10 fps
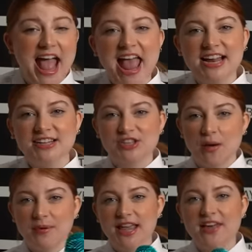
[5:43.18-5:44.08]
And on
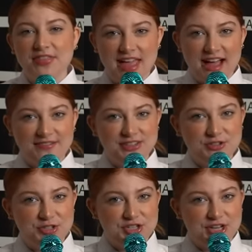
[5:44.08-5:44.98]
top of that, they have to
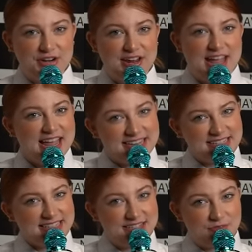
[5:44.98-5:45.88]
do the cheer
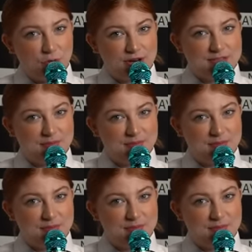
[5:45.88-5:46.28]
into this I